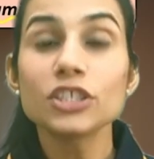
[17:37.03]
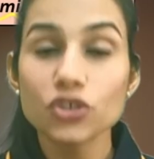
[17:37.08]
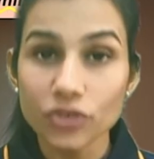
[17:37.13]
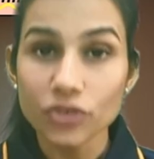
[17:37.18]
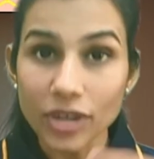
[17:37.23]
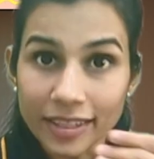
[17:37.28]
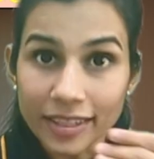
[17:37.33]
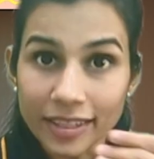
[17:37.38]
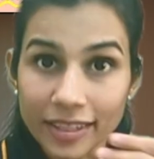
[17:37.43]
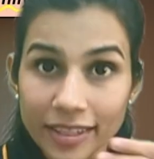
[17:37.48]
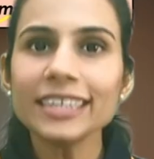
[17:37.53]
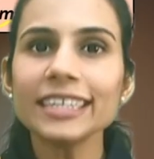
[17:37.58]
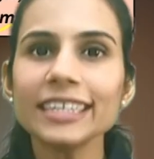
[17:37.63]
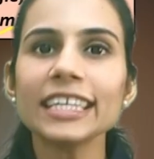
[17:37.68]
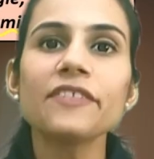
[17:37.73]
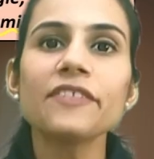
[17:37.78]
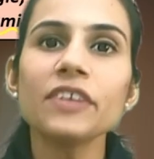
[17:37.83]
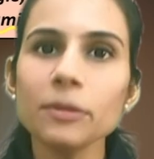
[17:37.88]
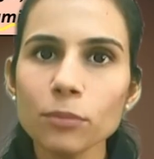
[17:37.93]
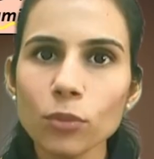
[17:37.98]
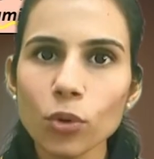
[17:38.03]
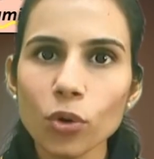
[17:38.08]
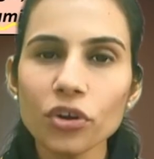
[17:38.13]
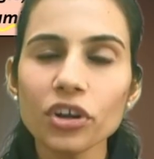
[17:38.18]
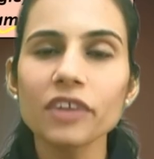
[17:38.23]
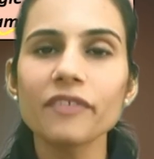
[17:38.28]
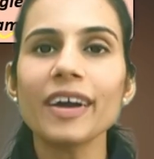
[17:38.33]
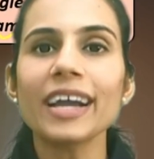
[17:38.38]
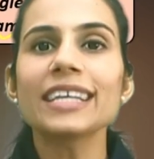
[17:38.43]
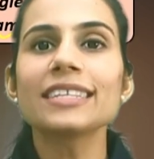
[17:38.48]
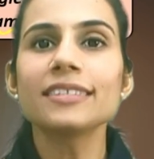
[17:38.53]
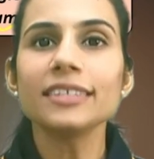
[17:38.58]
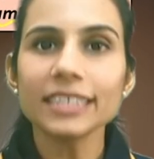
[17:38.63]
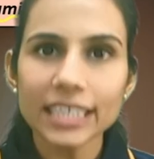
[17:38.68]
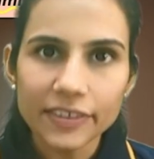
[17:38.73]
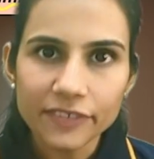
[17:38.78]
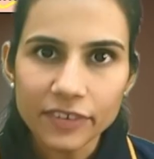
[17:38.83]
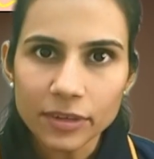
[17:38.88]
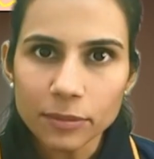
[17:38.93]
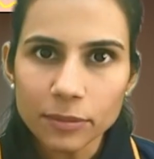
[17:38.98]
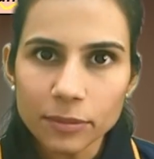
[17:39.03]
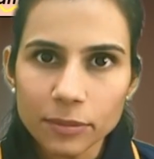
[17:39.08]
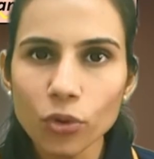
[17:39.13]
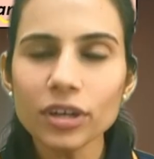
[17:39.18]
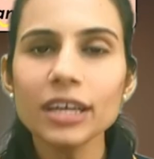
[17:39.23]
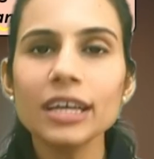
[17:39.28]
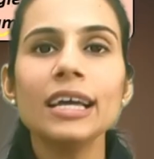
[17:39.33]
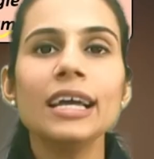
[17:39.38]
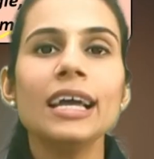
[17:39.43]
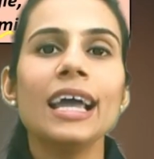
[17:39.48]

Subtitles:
strengthen it even more, revise it even more,